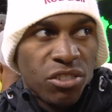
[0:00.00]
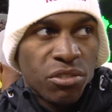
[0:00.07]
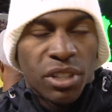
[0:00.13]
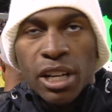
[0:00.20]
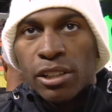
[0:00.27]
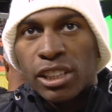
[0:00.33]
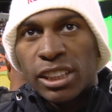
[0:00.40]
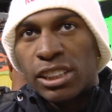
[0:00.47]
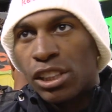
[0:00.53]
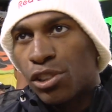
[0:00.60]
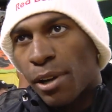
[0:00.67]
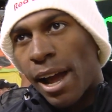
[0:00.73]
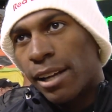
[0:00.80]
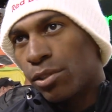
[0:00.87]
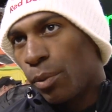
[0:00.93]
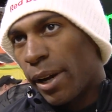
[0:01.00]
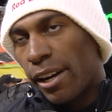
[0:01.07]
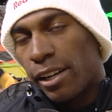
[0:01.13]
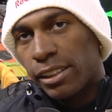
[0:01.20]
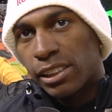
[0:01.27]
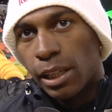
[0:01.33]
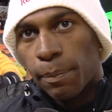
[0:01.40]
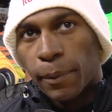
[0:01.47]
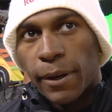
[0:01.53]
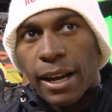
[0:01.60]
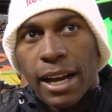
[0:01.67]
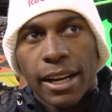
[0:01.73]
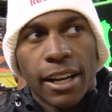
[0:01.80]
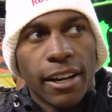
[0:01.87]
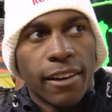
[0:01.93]
you know, just the track's weird. It's
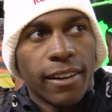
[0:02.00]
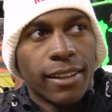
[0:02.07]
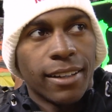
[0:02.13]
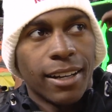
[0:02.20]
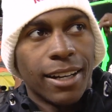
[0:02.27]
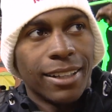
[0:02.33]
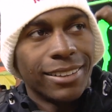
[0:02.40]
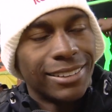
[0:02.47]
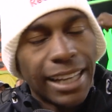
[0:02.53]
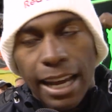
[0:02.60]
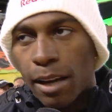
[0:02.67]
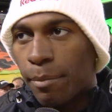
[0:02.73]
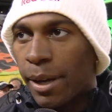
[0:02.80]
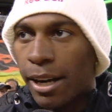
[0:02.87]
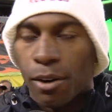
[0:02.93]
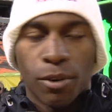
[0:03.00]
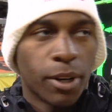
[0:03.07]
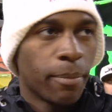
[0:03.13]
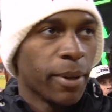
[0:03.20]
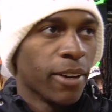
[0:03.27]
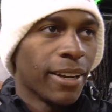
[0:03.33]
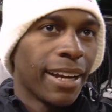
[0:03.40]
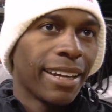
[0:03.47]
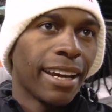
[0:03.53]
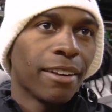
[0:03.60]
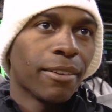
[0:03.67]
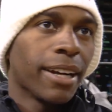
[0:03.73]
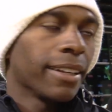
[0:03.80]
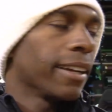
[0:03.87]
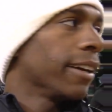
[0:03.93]
slippery out here, and uh, damn, man, I want to be on that gate right